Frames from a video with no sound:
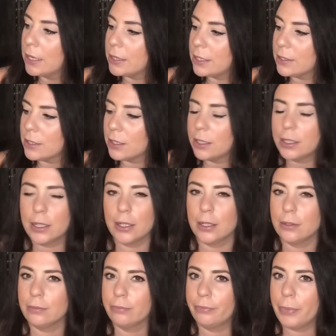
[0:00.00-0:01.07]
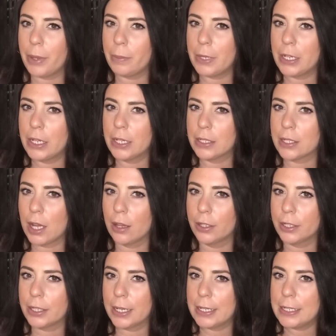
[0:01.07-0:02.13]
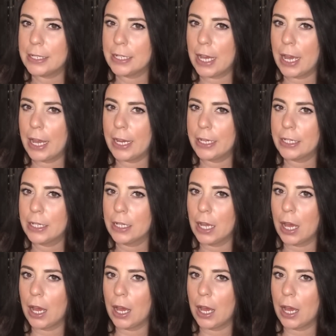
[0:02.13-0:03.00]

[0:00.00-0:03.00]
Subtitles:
These are maybe $1.99,